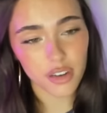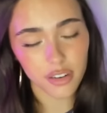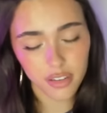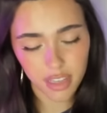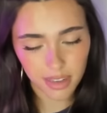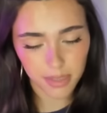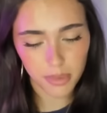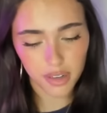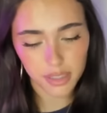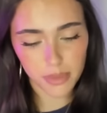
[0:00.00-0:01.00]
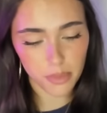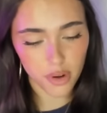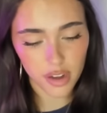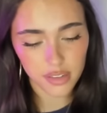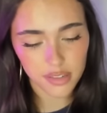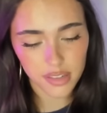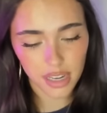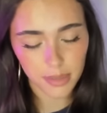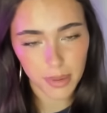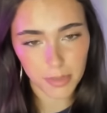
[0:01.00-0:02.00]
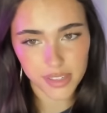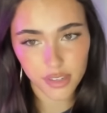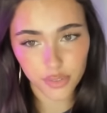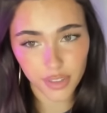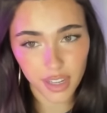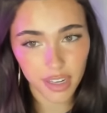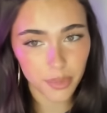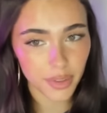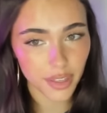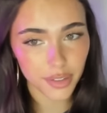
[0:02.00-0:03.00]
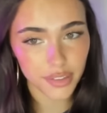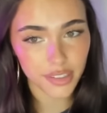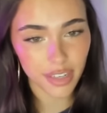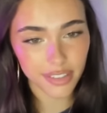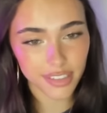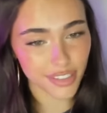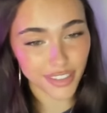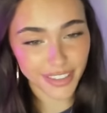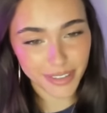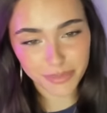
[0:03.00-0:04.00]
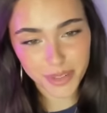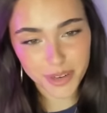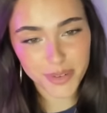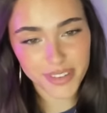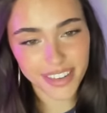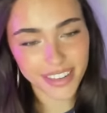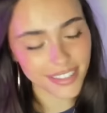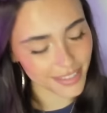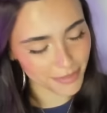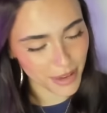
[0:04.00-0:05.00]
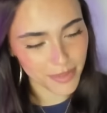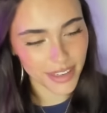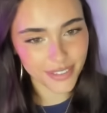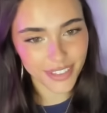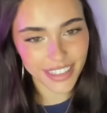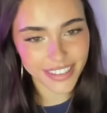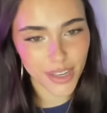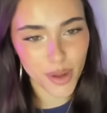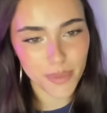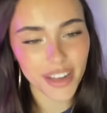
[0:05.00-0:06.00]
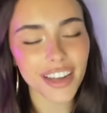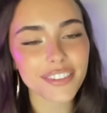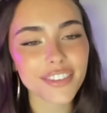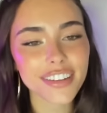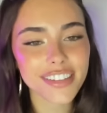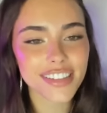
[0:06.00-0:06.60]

the Xbox memorized. I could make myself fly without having to look it up, which was like my big flex on all my guy friends.